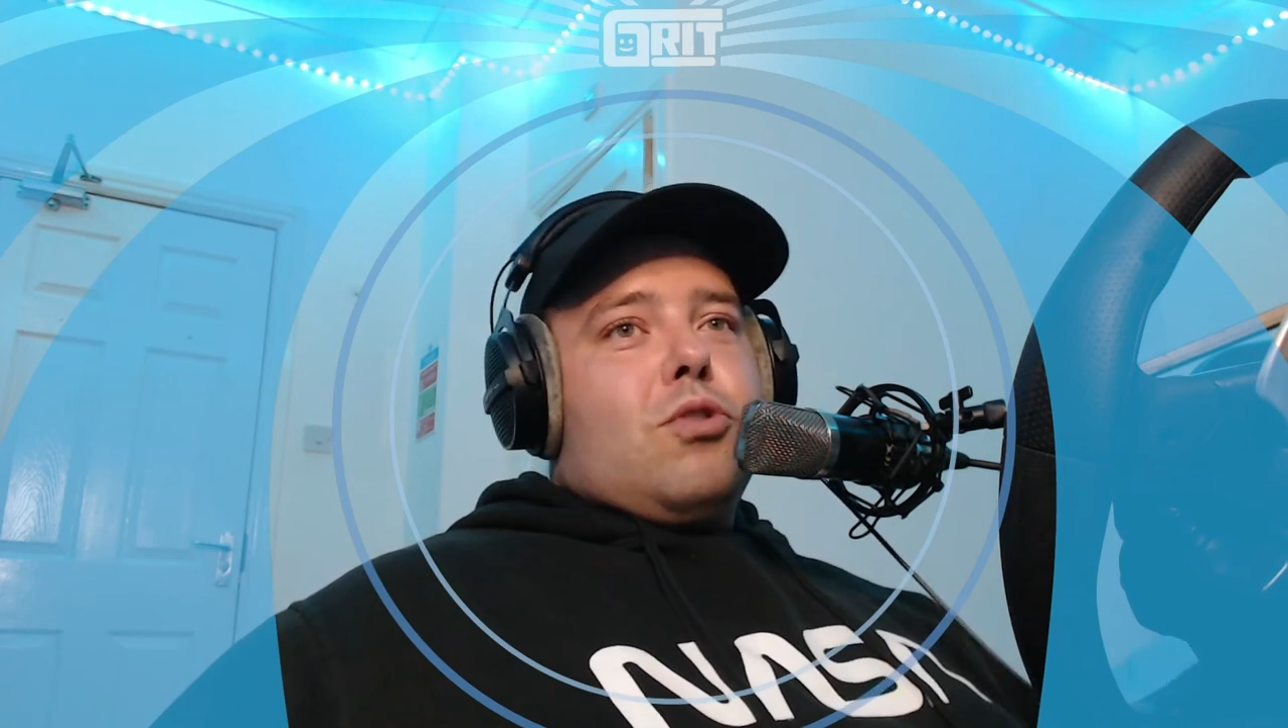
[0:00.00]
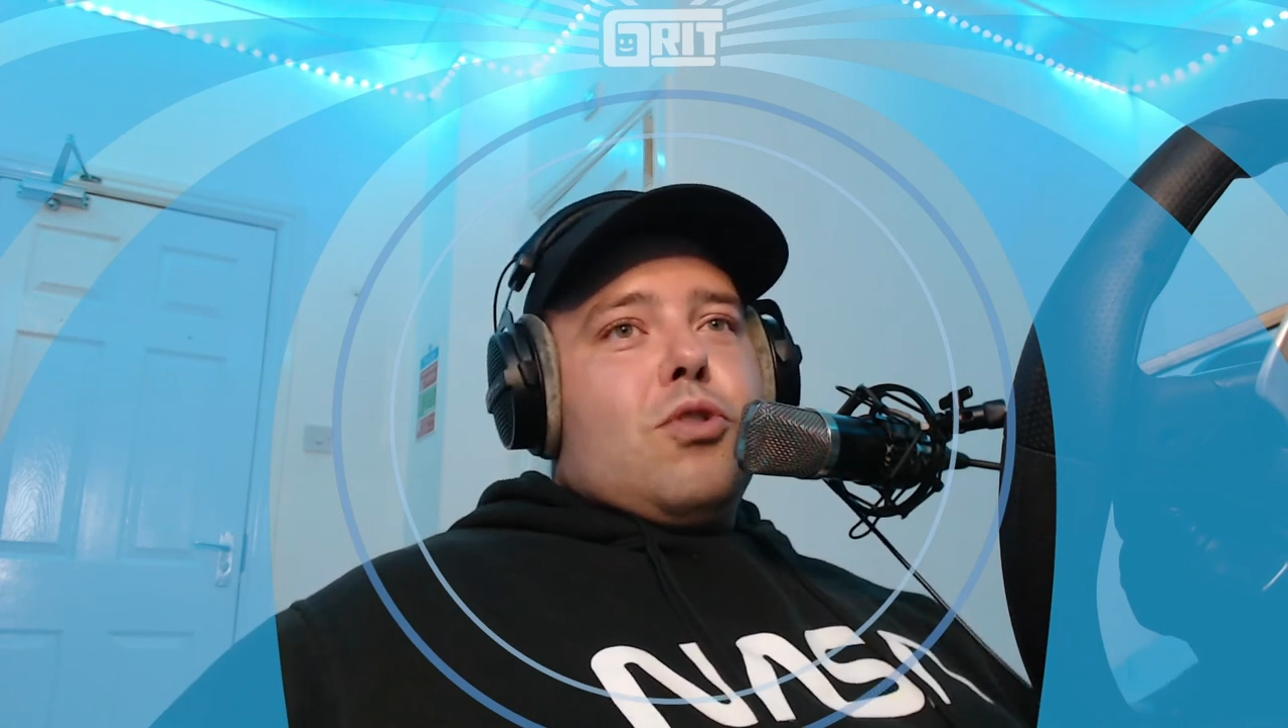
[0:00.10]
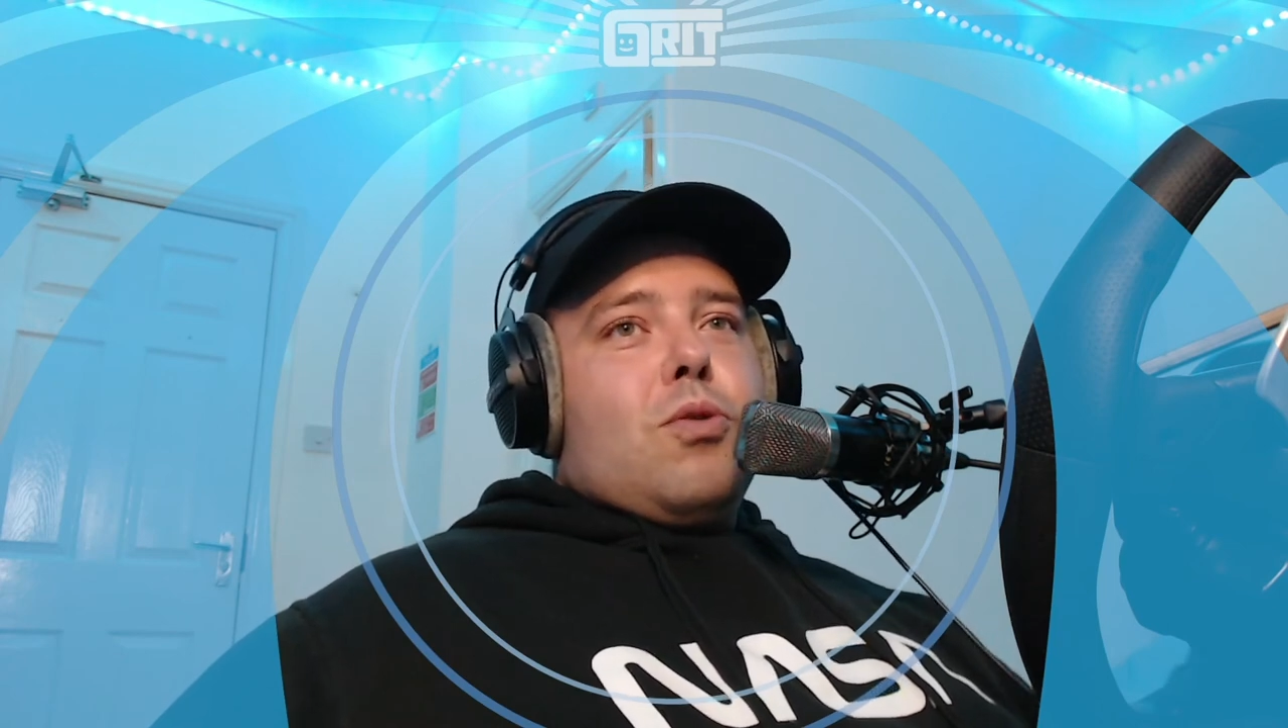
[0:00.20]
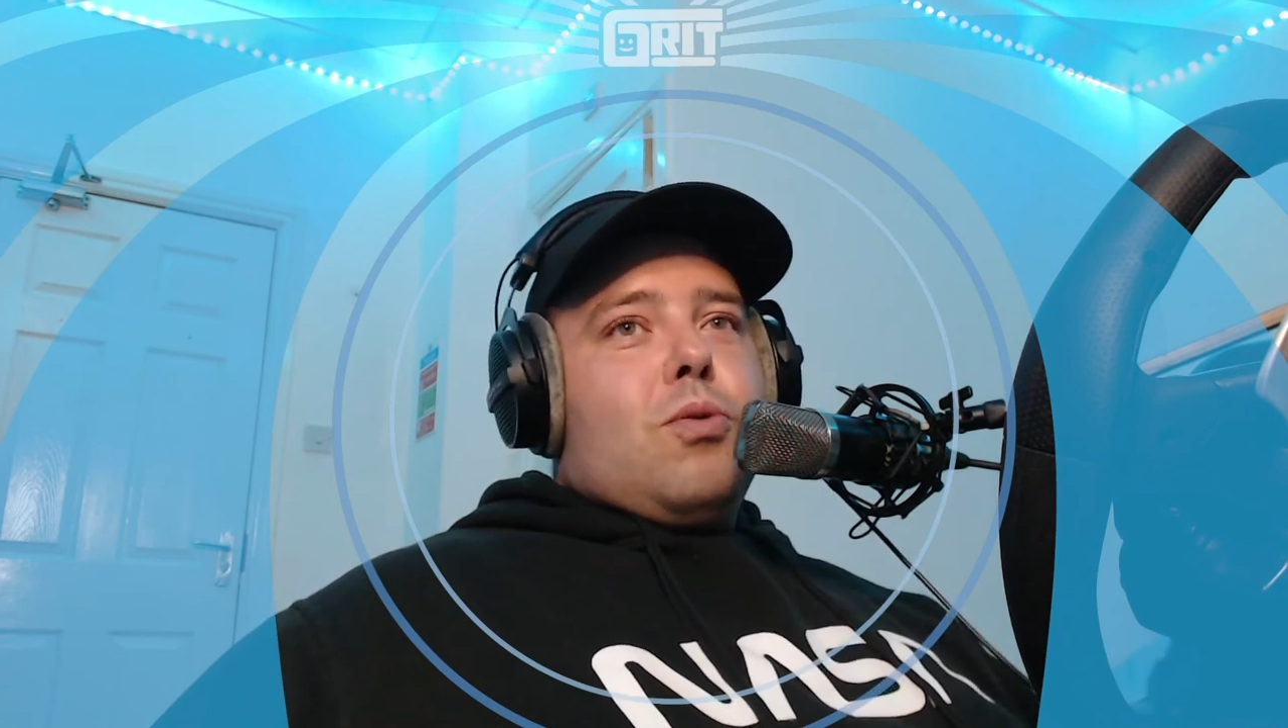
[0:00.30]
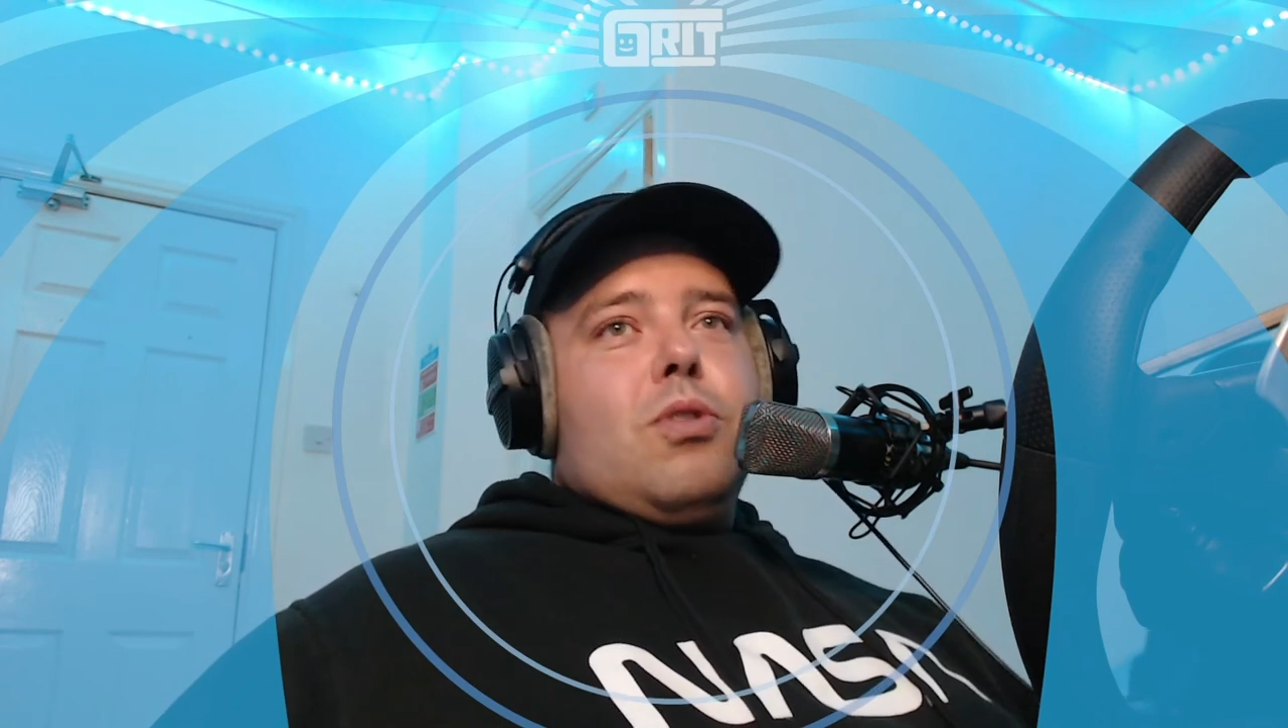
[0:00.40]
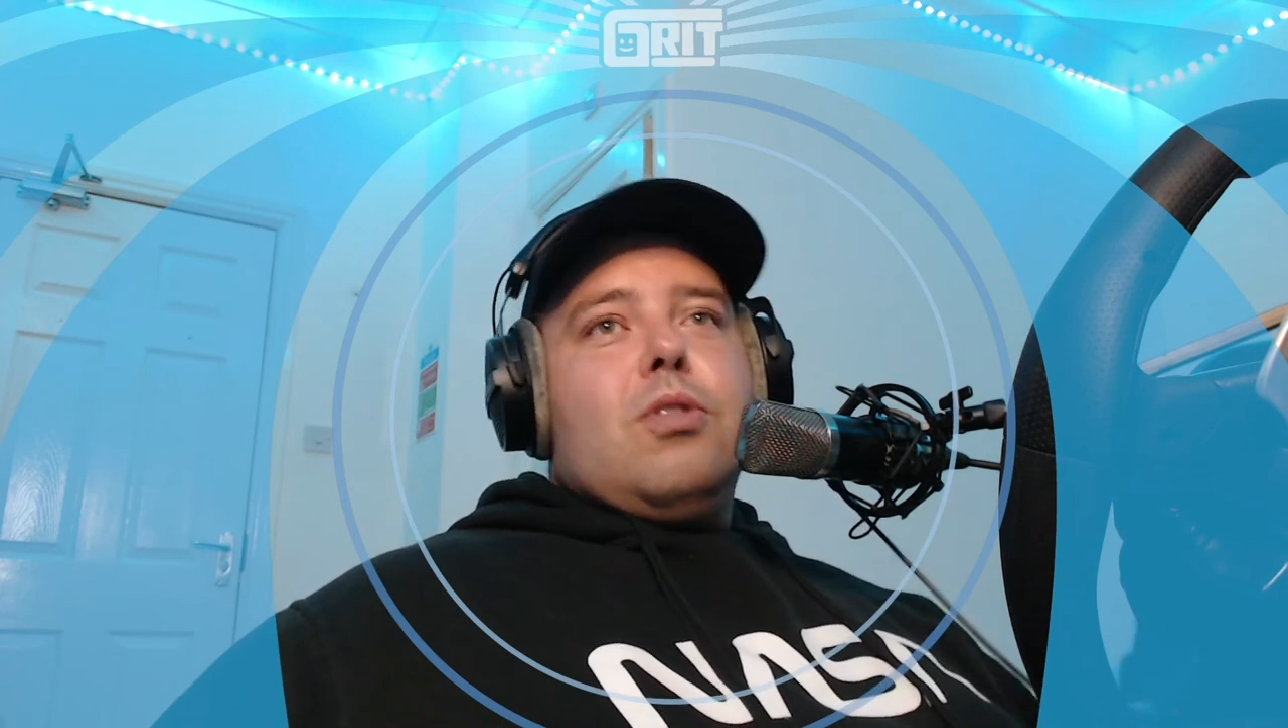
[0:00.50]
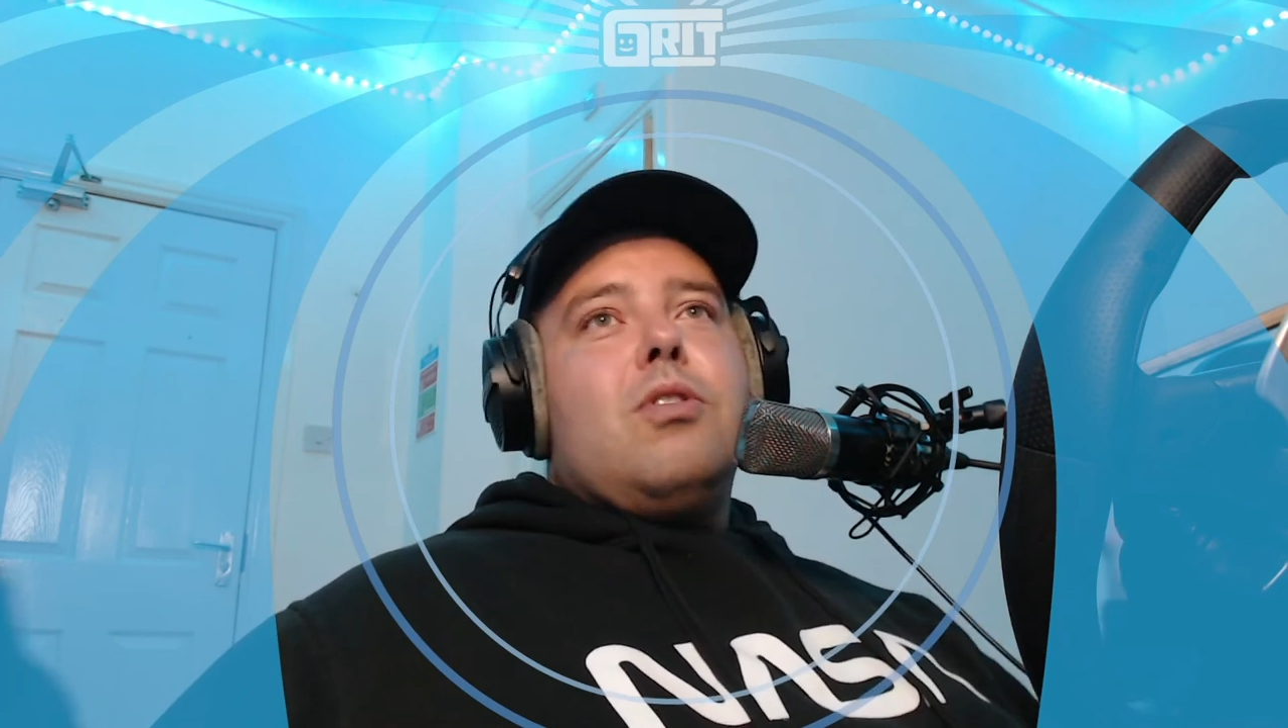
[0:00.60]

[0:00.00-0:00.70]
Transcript: do